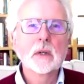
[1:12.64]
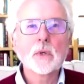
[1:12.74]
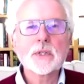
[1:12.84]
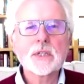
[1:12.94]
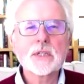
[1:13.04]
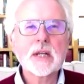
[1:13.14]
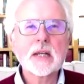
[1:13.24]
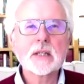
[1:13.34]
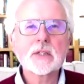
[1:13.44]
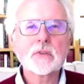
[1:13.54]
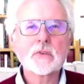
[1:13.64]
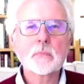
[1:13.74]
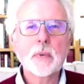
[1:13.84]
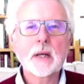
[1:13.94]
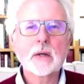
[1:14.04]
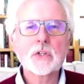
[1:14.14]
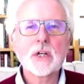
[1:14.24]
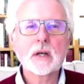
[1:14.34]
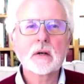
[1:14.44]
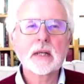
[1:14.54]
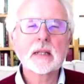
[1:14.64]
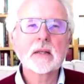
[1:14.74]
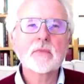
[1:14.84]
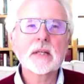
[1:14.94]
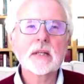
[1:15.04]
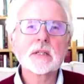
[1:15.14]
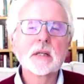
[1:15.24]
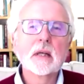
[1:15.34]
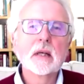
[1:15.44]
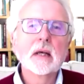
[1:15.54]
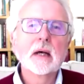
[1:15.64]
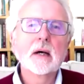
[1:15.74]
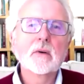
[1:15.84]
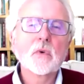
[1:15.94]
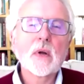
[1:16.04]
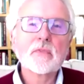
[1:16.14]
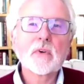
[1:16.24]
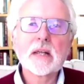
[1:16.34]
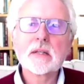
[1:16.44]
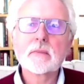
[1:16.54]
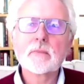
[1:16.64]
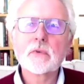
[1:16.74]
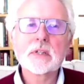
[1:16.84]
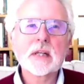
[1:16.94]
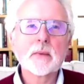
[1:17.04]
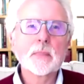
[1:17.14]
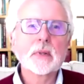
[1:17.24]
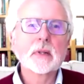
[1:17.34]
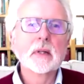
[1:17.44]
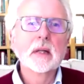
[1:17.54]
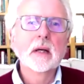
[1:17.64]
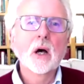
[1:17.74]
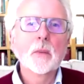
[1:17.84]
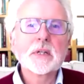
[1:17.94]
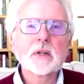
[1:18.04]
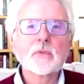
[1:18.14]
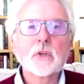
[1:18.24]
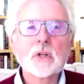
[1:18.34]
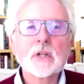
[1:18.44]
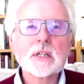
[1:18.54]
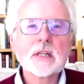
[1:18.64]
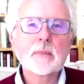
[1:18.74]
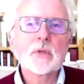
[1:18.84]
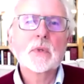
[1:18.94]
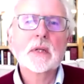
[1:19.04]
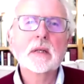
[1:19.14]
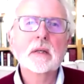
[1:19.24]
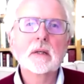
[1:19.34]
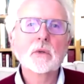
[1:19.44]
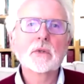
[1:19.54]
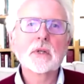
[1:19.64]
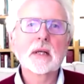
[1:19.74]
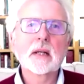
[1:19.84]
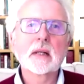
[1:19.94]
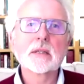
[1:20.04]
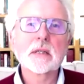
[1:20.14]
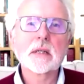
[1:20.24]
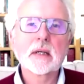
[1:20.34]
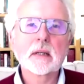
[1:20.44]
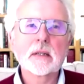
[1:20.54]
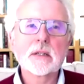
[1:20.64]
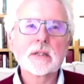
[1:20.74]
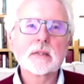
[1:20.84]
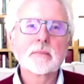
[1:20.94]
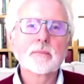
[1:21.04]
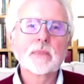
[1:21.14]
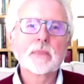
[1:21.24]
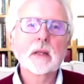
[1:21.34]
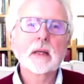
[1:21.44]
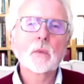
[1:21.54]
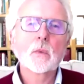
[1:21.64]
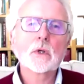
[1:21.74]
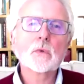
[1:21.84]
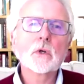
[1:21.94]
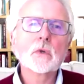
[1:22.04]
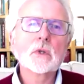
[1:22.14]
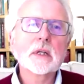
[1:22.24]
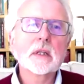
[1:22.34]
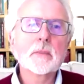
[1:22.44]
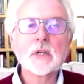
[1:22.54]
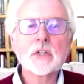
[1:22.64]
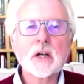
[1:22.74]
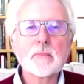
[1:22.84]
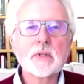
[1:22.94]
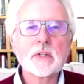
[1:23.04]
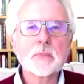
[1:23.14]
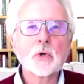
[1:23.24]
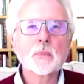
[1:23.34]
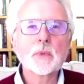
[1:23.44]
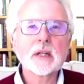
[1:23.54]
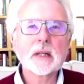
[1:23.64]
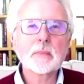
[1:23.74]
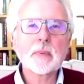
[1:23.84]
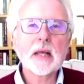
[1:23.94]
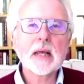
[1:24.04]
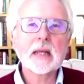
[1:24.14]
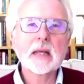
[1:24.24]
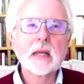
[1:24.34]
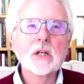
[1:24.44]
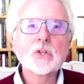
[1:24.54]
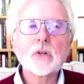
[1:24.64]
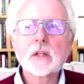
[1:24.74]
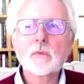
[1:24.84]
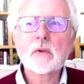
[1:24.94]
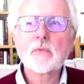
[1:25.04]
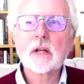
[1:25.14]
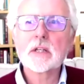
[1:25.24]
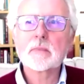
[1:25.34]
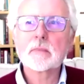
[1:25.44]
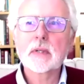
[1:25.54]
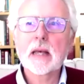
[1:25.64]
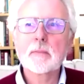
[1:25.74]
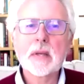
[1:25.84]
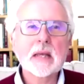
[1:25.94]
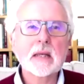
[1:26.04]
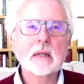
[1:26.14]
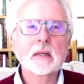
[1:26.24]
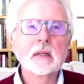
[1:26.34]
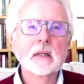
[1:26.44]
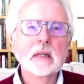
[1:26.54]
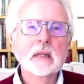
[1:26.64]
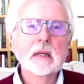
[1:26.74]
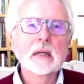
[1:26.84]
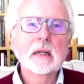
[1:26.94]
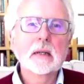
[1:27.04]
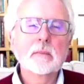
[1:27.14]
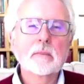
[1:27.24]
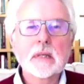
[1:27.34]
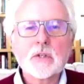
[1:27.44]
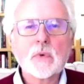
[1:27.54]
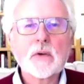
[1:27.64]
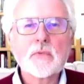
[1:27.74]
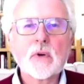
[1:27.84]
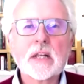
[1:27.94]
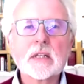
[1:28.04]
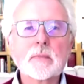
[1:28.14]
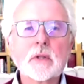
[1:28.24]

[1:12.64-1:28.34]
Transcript: What's the status of power sharing in the event of a referendum, for example, opting for unity between Northern Ireland and Ireland? What role can the British government appropriately play during the referendum campaign? Um, is a referendum